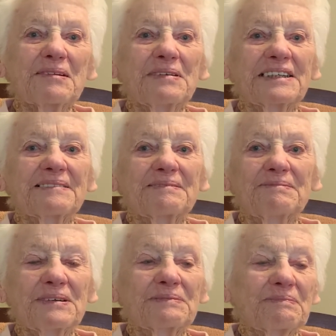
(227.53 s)
But
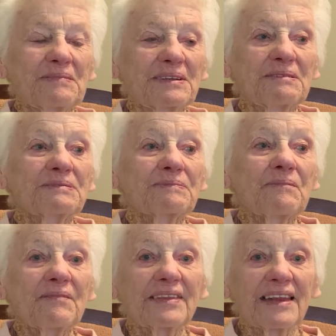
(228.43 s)

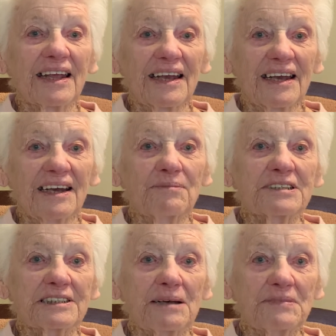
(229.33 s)
it
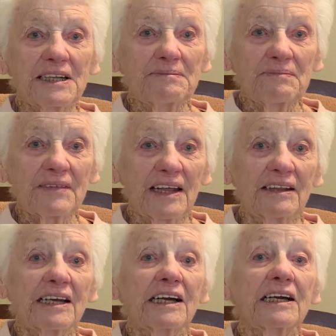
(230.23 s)
was something. And
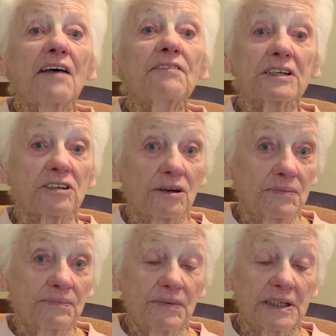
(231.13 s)
then another
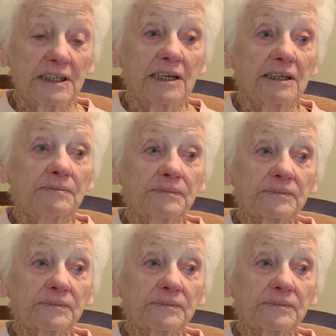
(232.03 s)
job we did.